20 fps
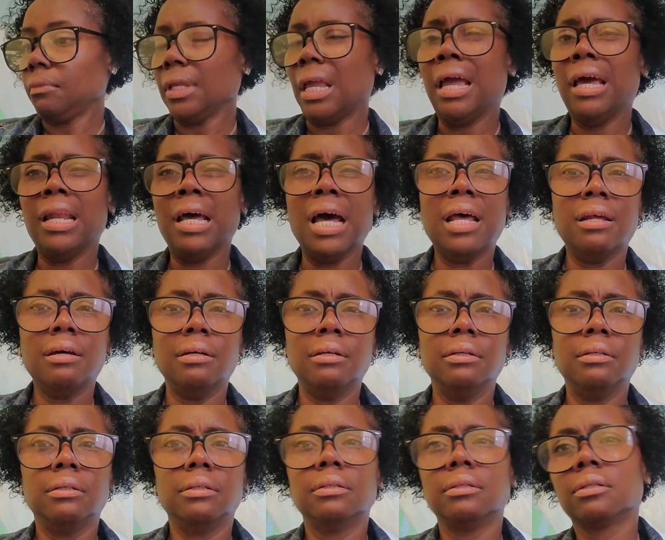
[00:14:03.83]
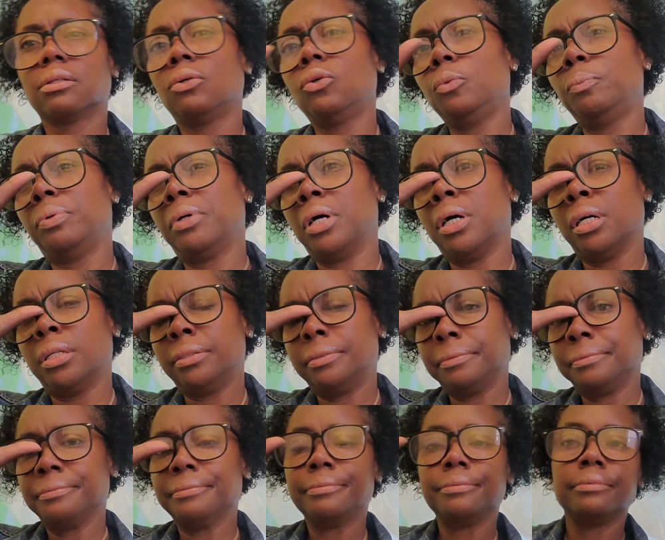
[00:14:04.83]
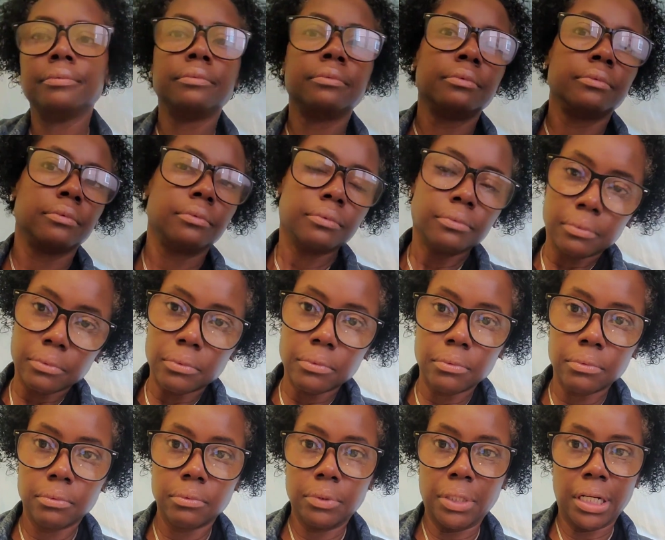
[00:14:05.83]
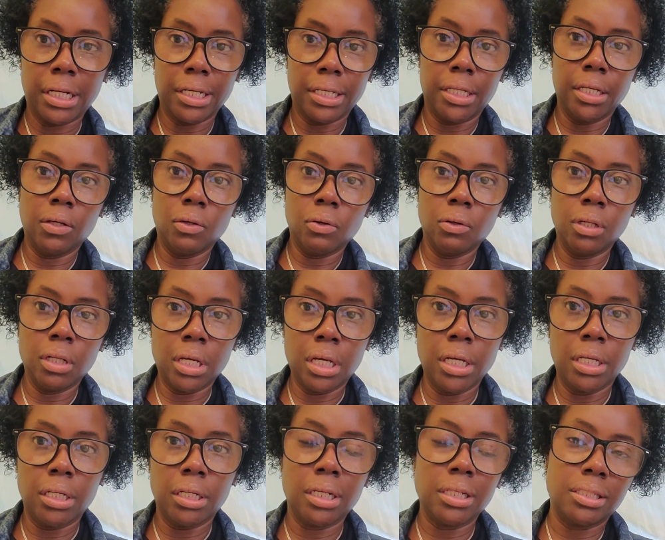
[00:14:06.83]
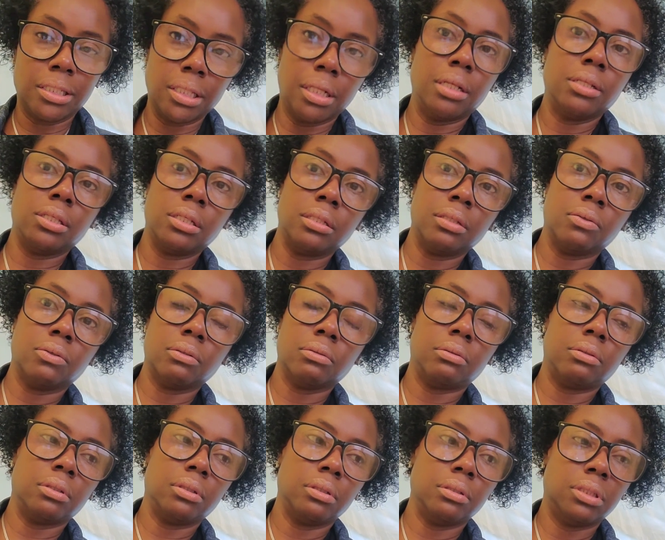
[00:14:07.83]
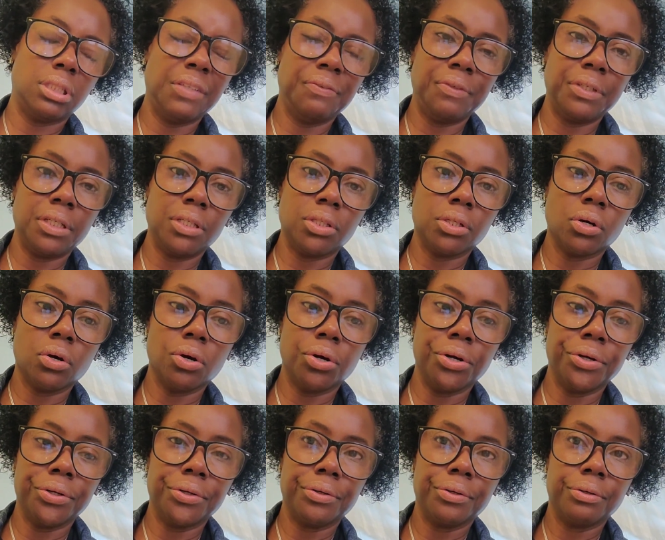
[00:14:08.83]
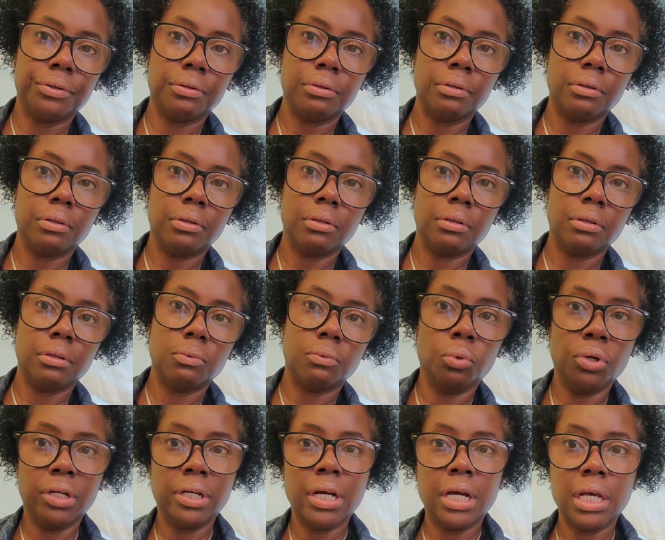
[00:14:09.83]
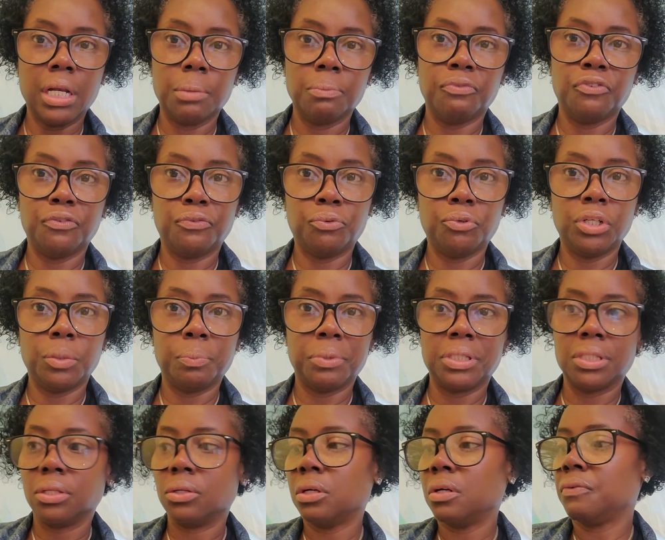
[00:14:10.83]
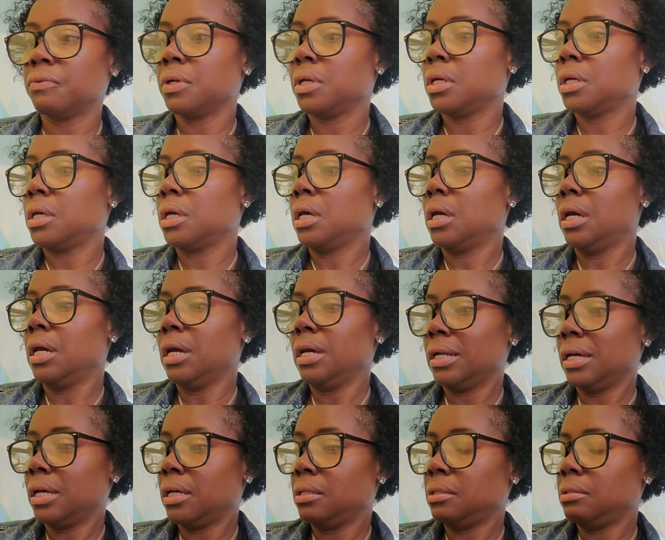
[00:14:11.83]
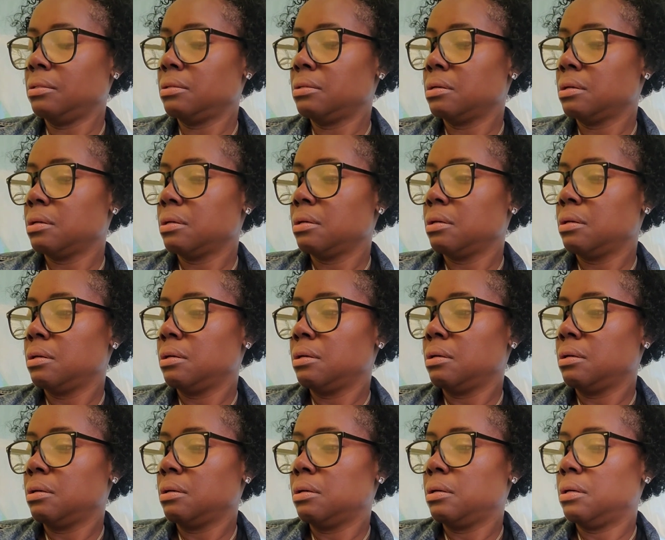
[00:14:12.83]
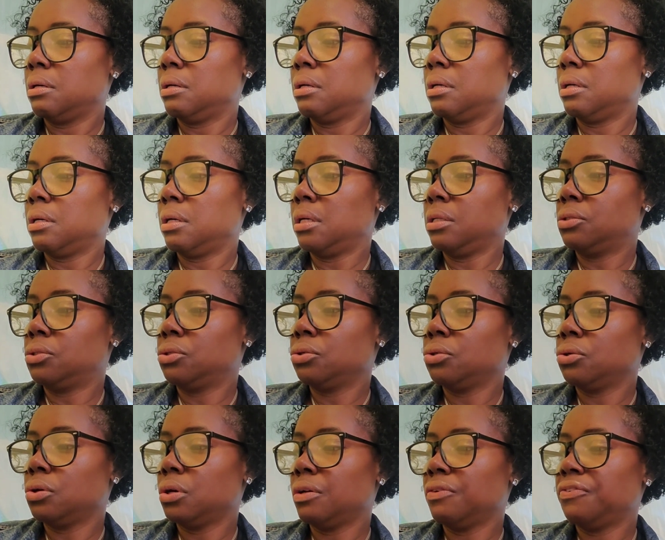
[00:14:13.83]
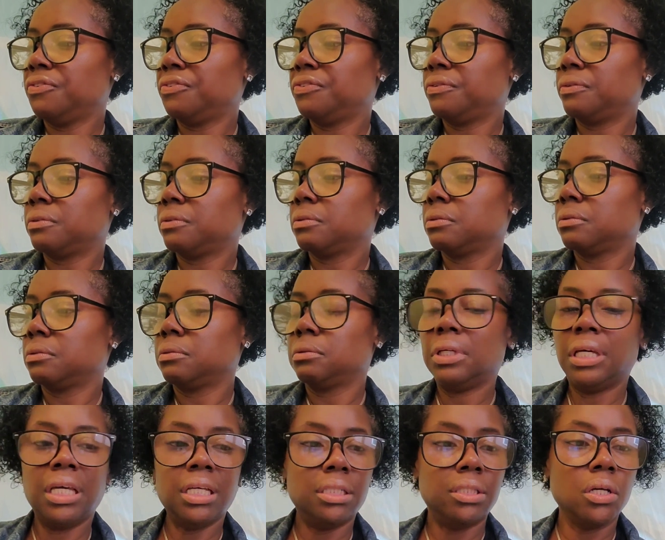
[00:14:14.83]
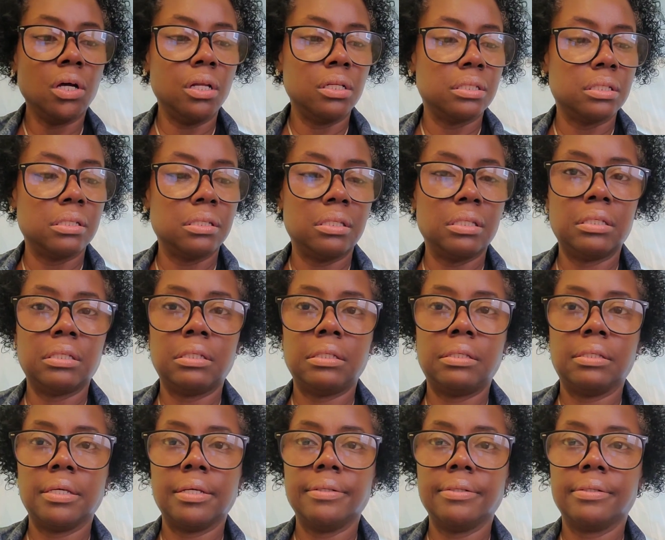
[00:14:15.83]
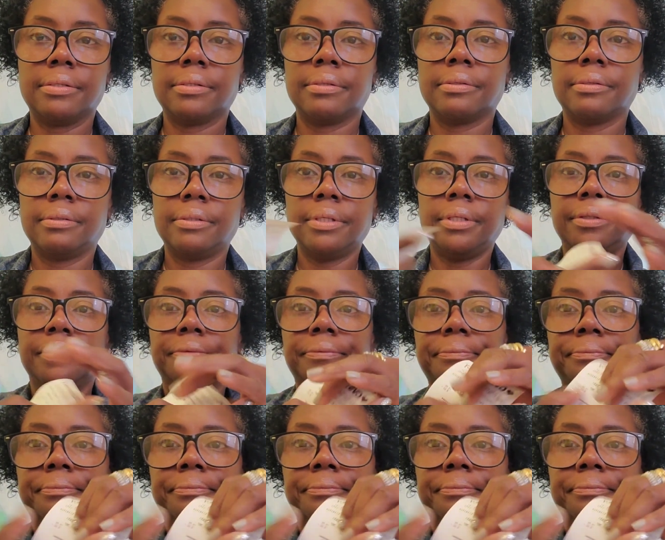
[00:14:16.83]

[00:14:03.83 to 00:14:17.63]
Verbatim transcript: And I had a coupon that I get online and I send it to the, to the CVS card, one item for 40% off. And I, it took off $8.60, see?